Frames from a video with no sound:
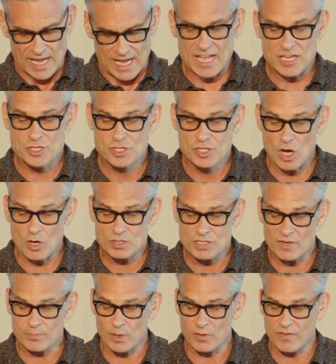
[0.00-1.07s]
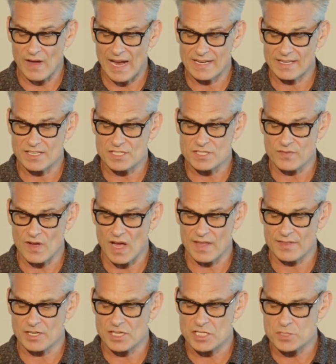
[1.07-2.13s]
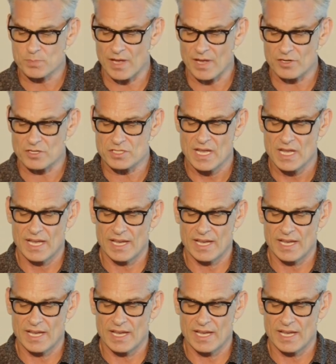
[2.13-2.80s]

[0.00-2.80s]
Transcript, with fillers: And Joseph provided his father, his brothers,